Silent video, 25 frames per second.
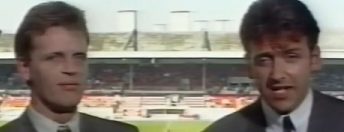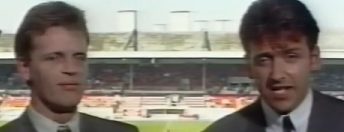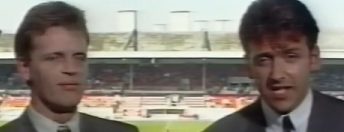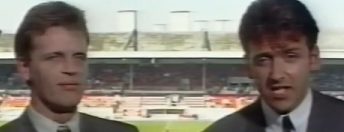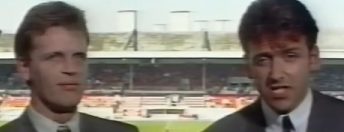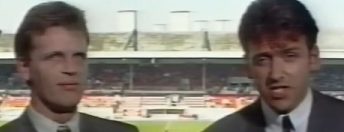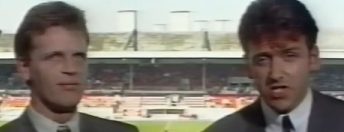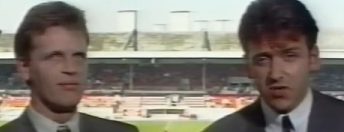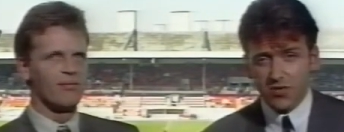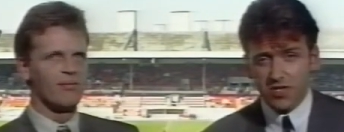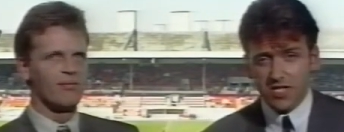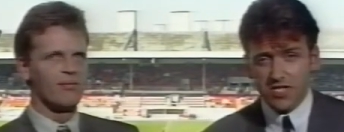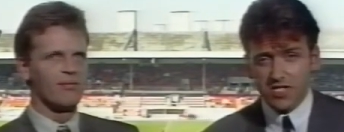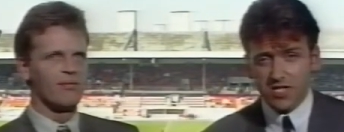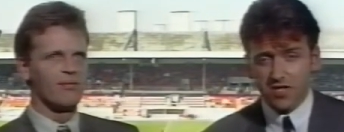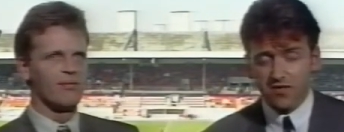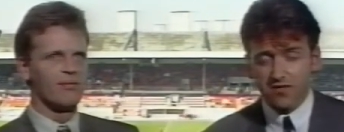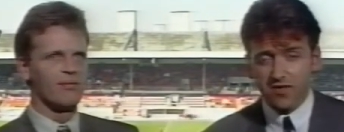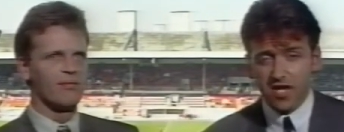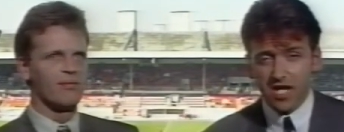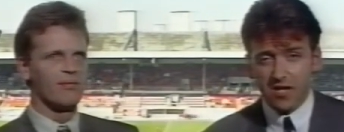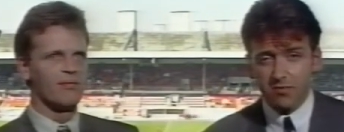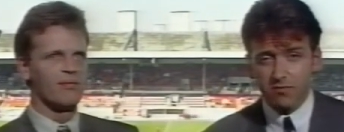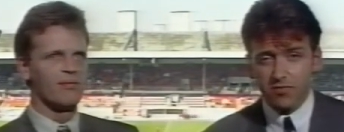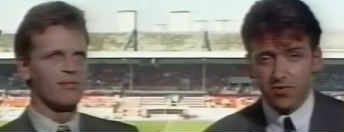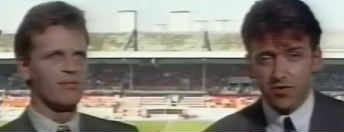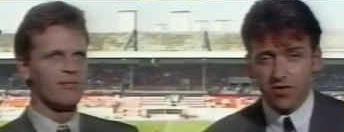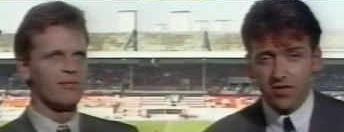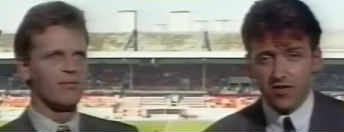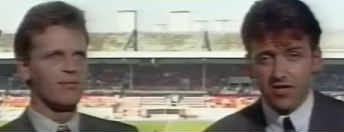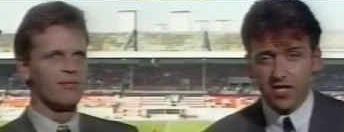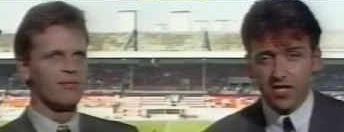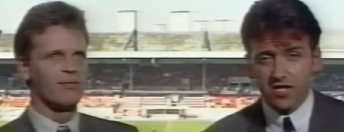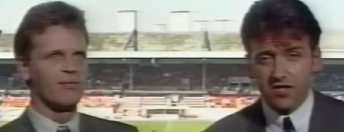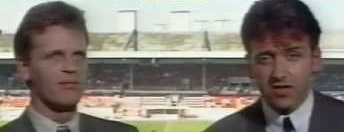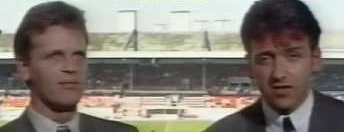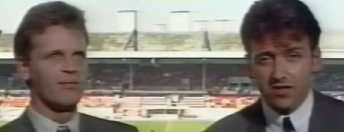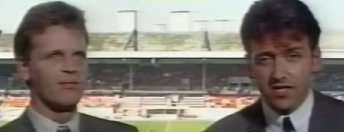Speaker 1: Injuries have hampered
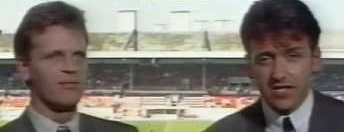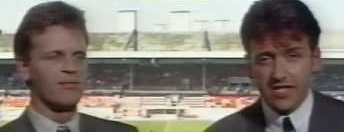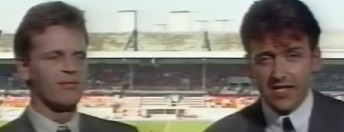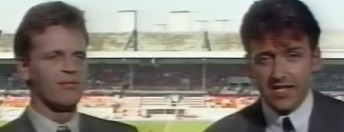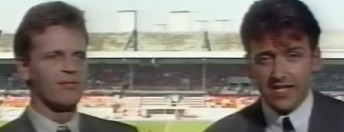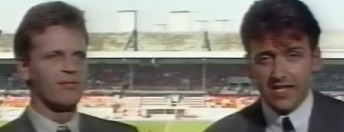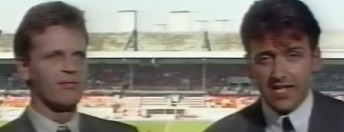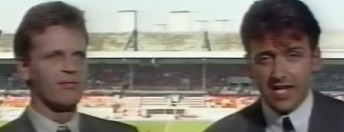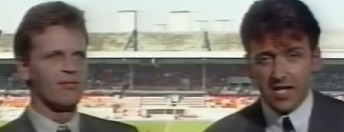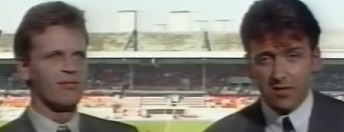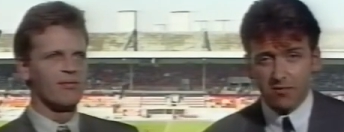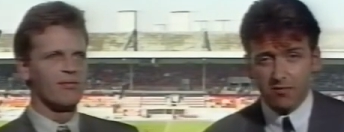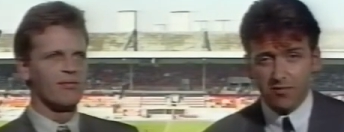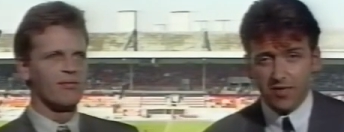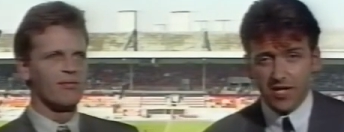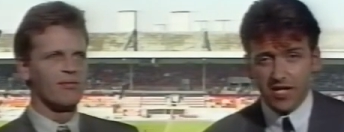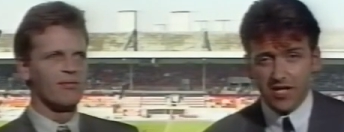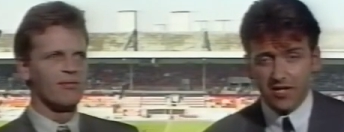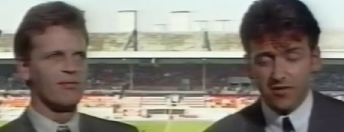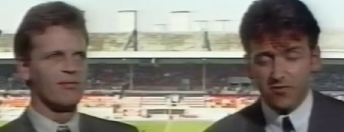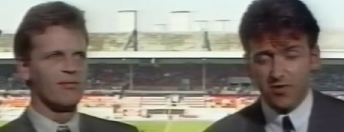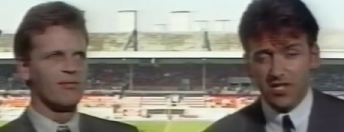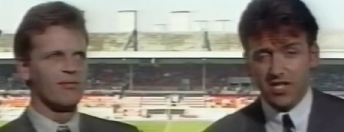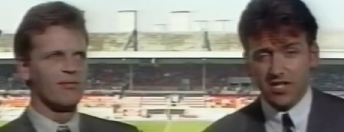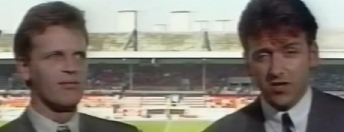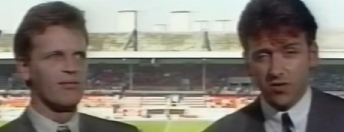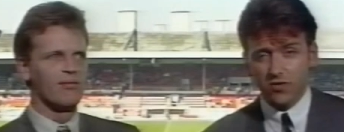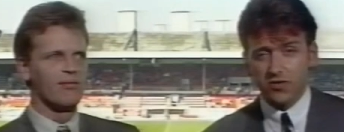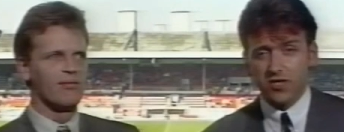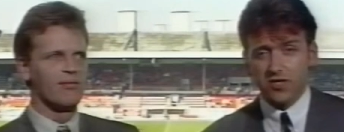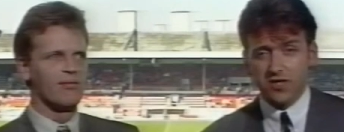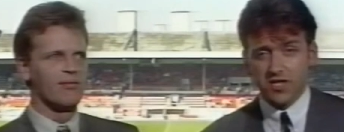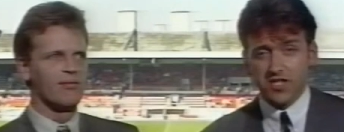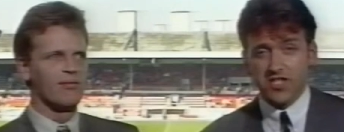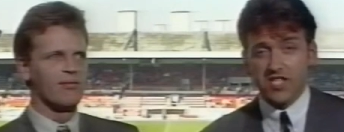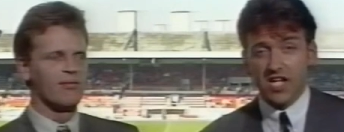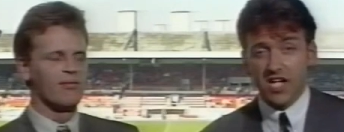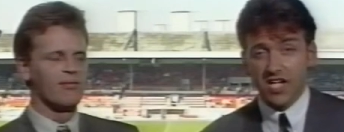their league campaign and really only
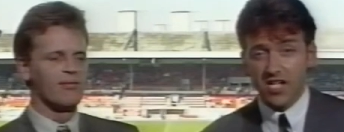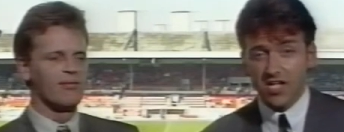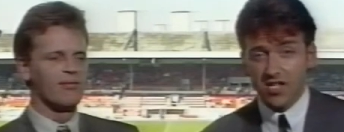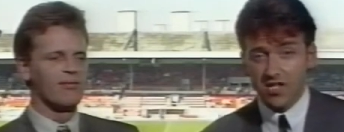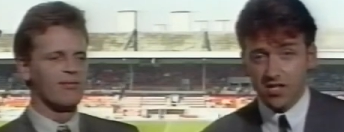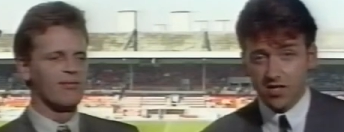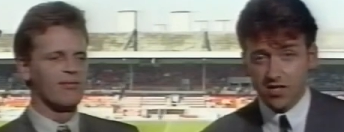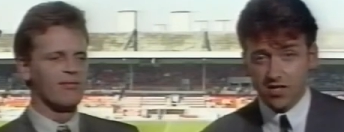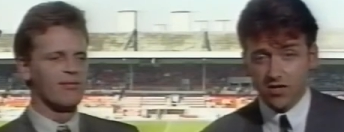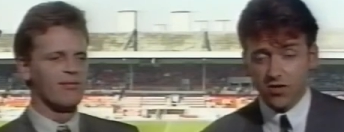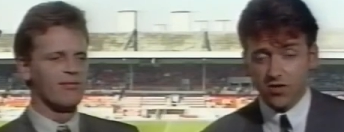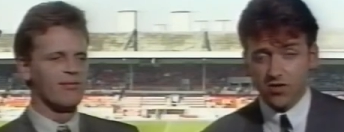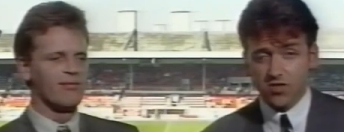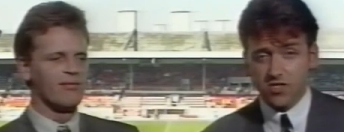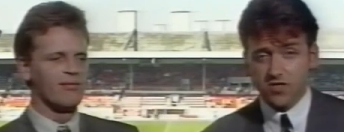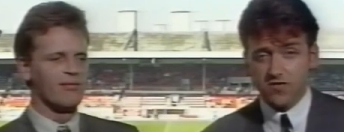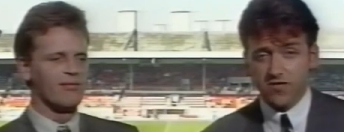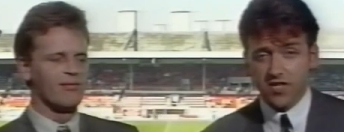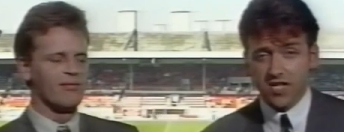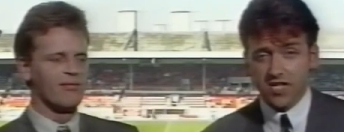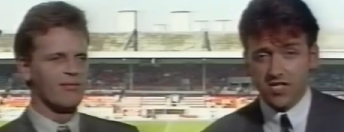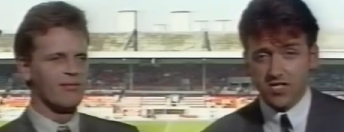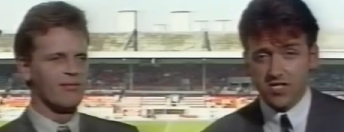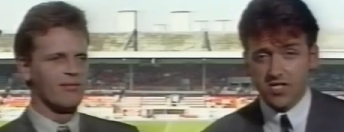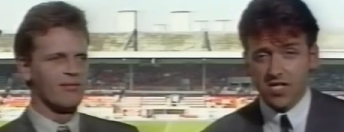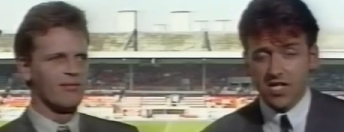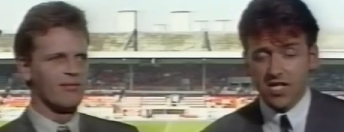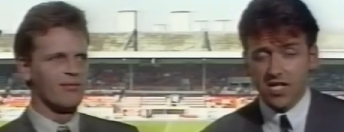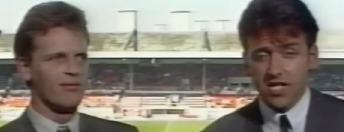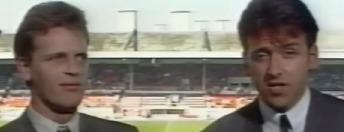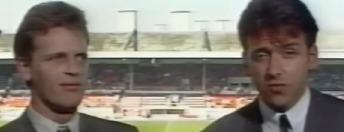the die-hard Dons fans